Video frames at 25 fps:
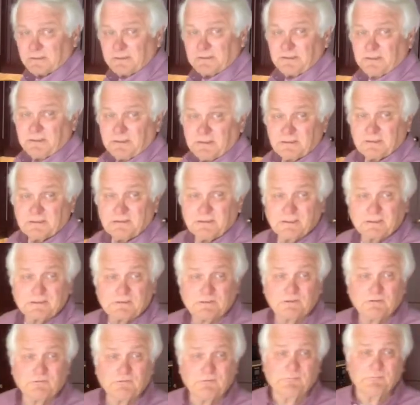to take a Dutch
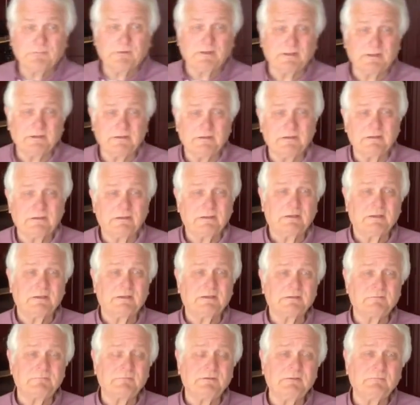oven pan that
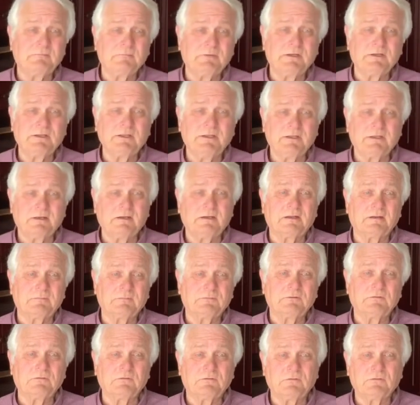has been preheated up
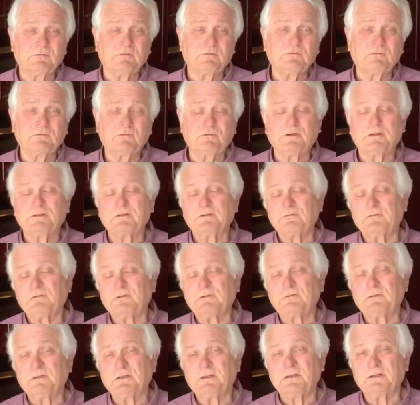to
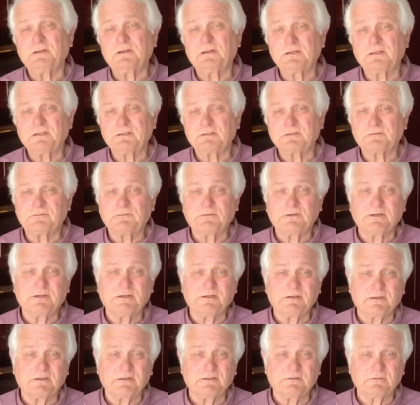450 degrees
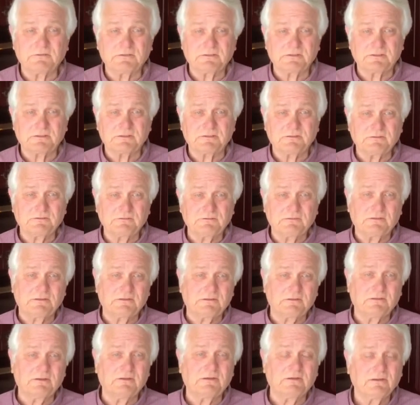Fahrenheit, which is
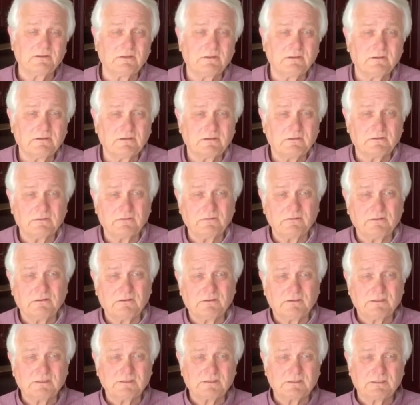
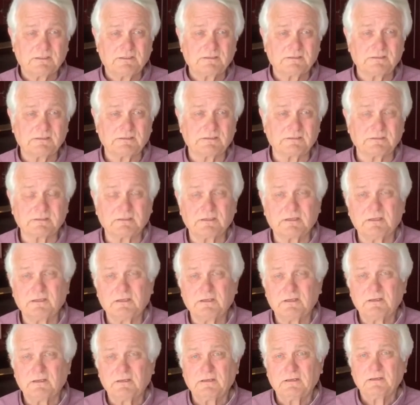233 Celsius.
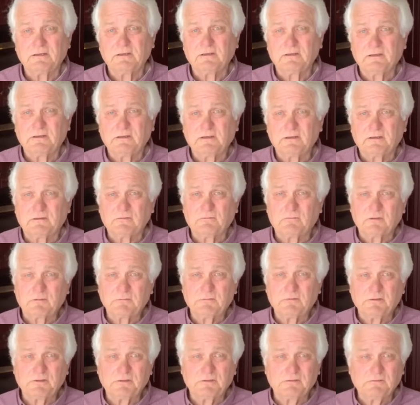What I'm
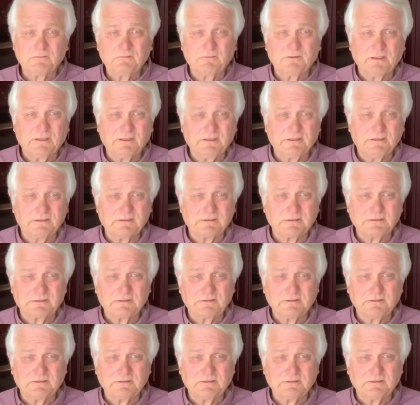going to do then is